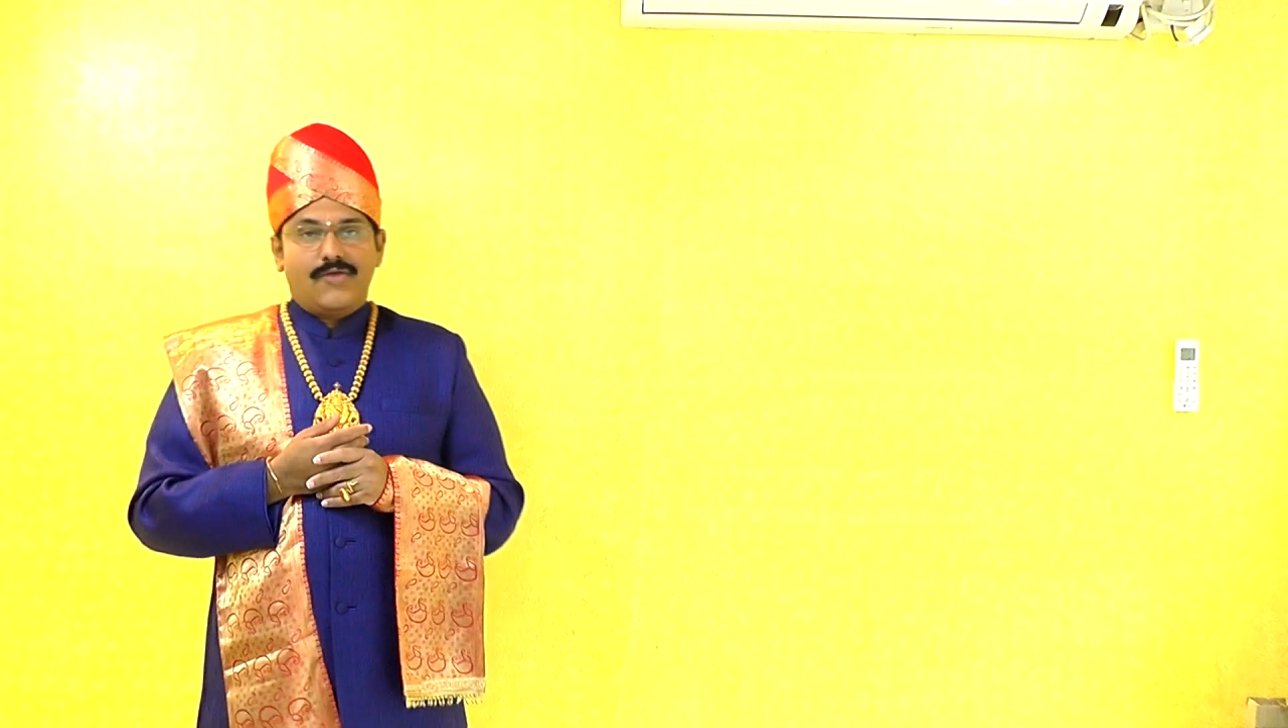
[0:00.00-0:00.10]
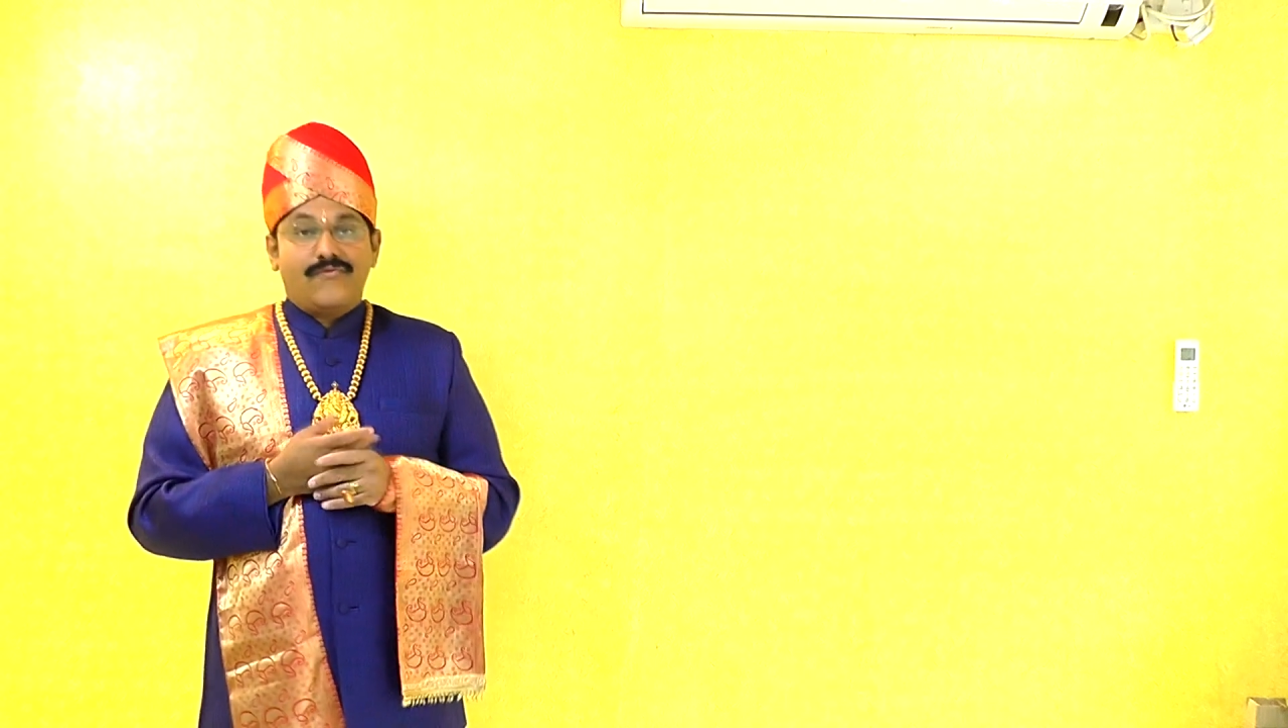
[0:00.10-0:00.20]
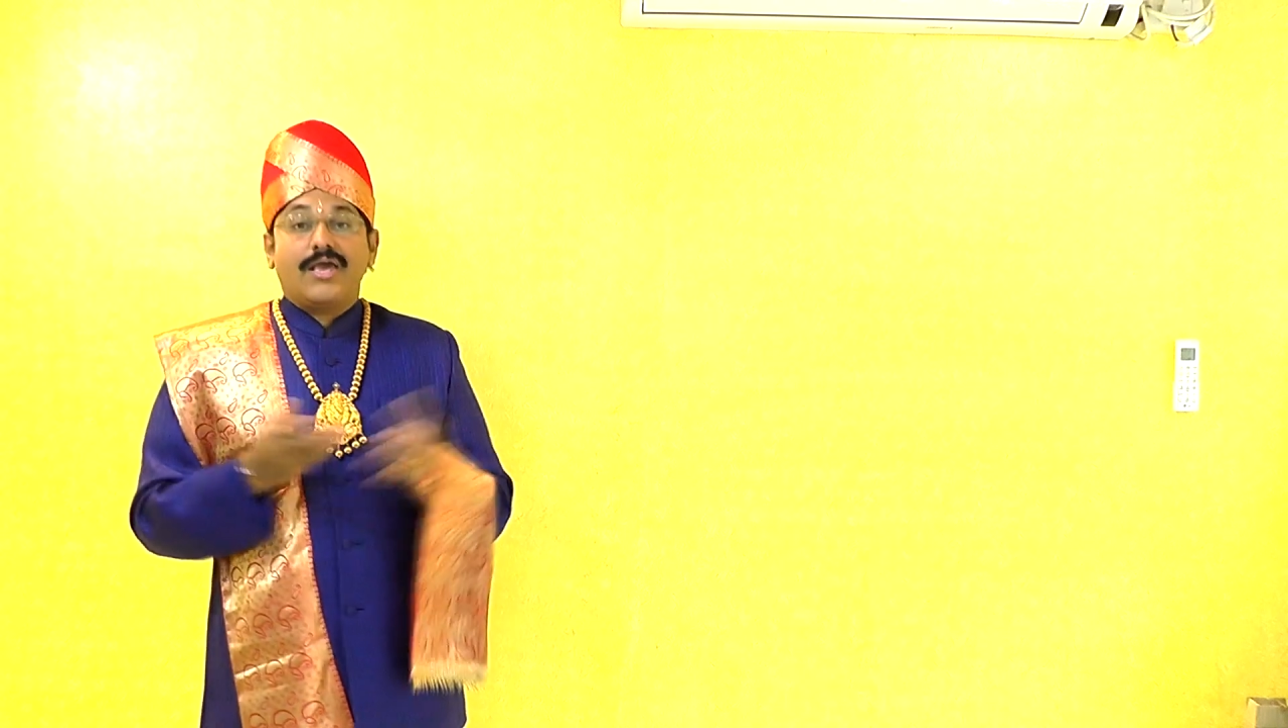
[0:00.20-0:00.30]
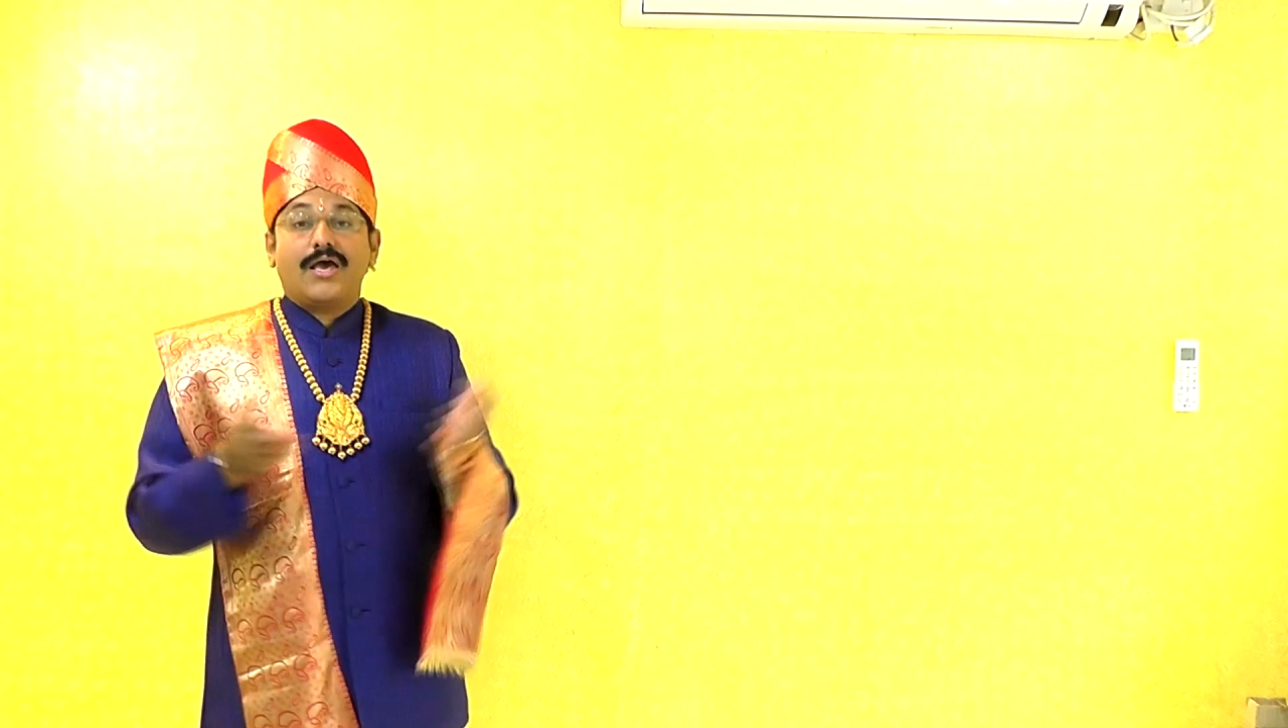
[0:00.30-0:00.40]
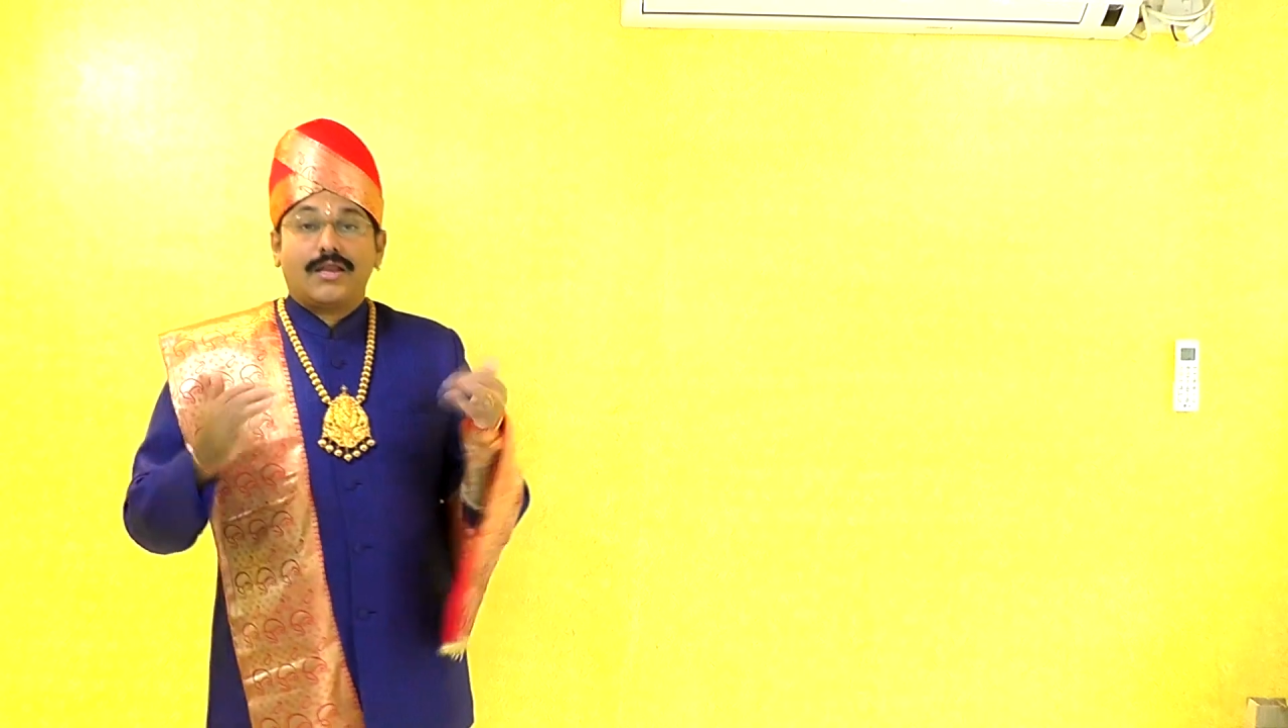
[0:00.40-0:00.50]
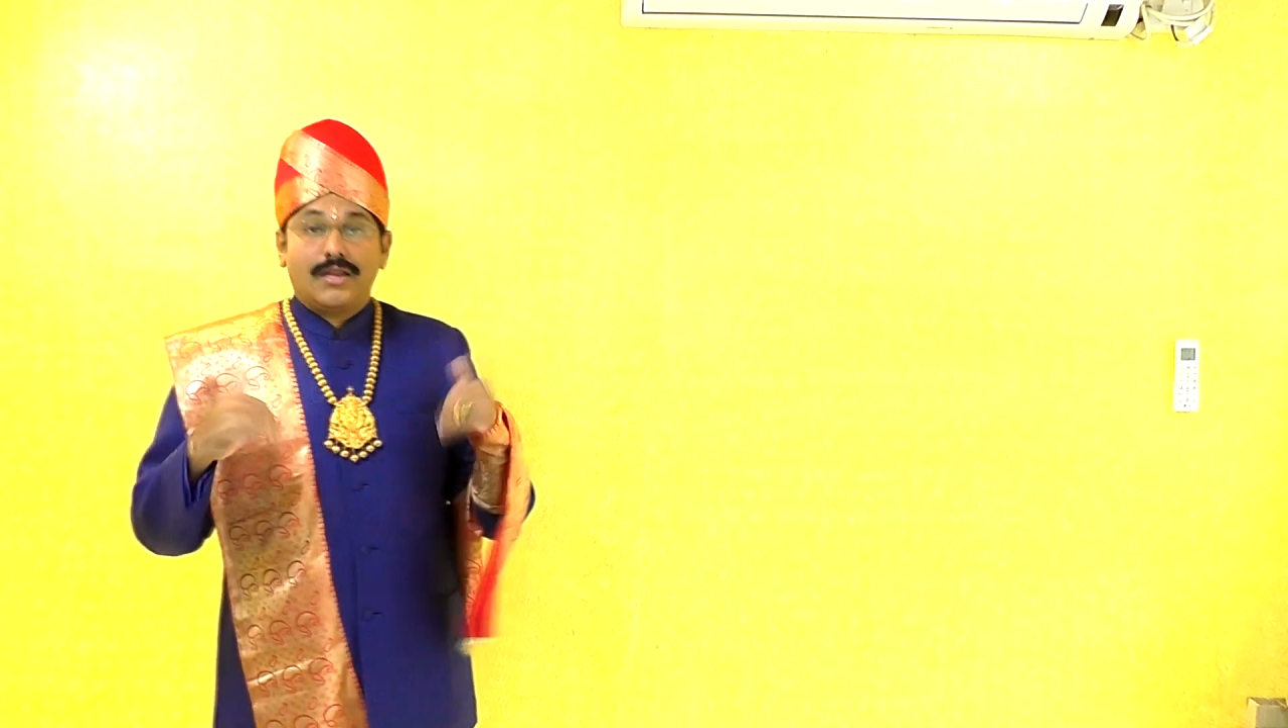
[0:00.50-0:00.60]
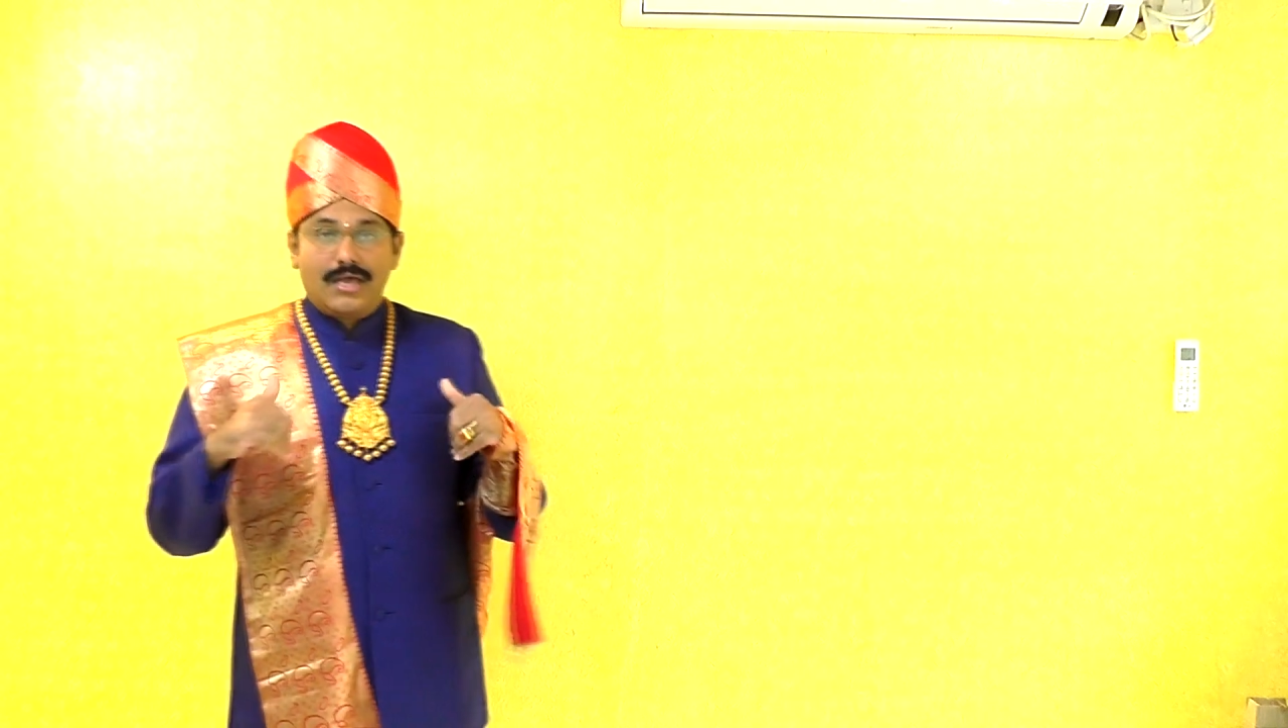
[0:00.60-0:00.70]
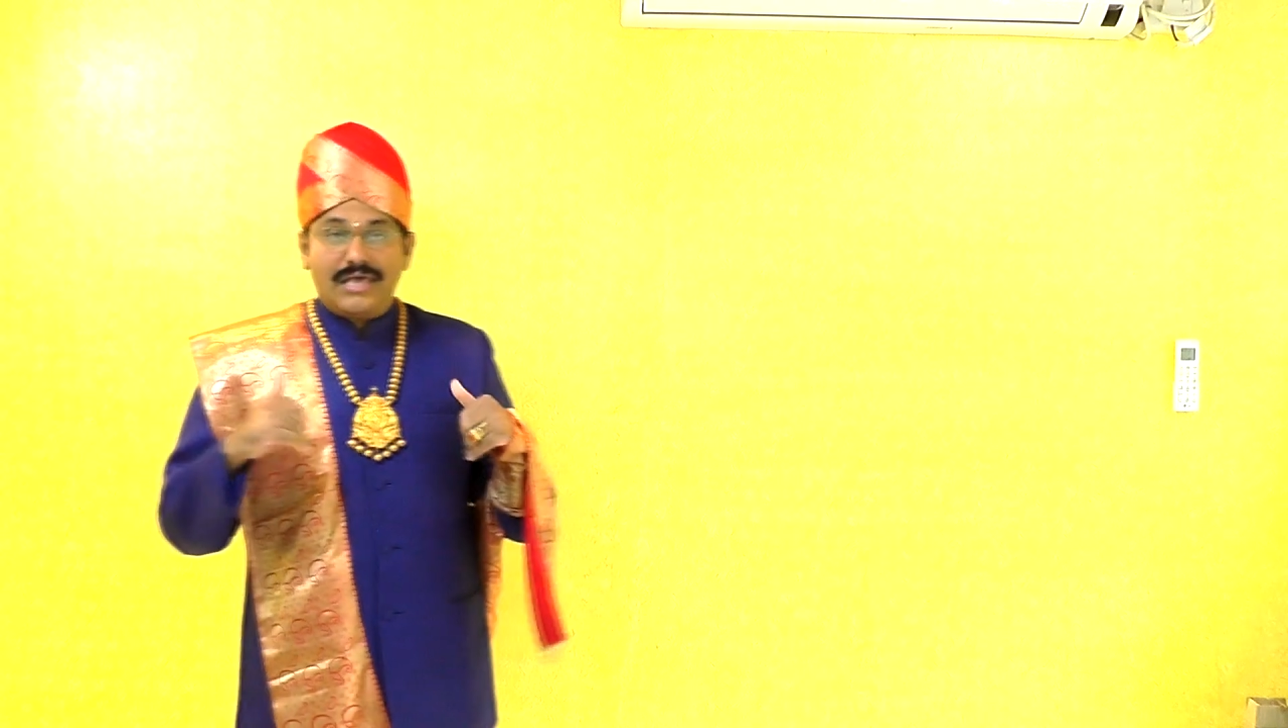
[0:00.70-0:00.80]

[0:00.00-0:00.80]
We are in